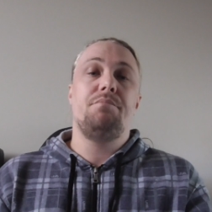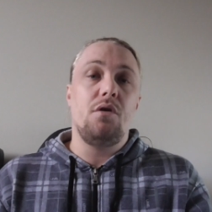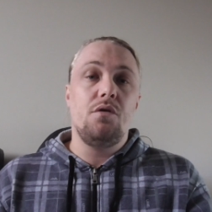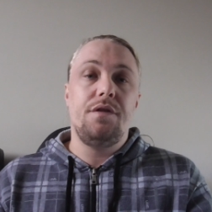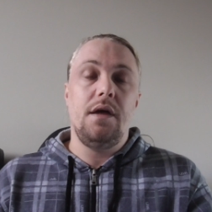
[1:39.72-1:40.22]

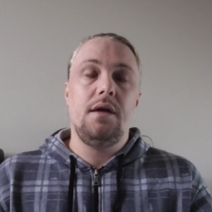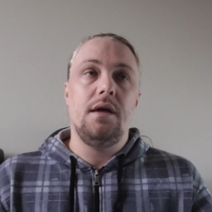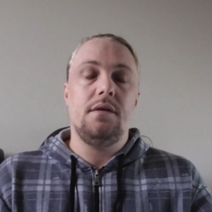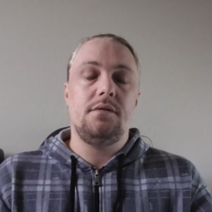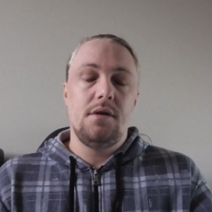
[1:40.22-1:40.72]
pro
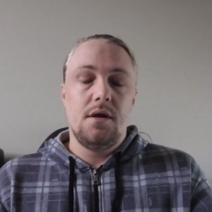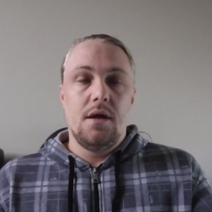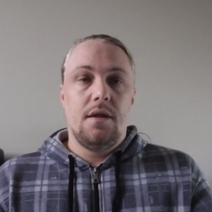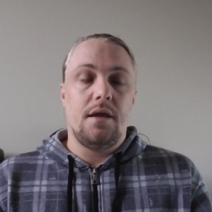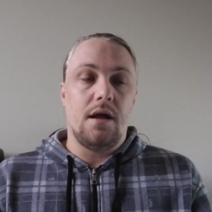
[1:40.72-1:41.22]
thing is
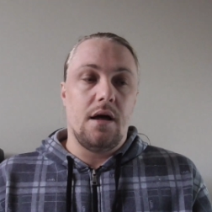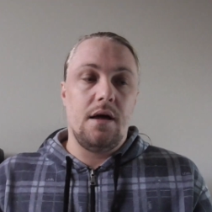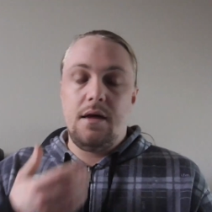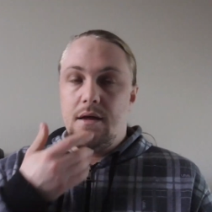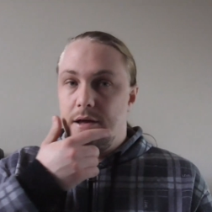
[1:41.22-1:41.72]
that
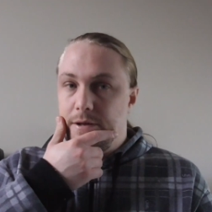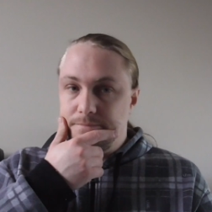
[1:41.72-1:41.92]
I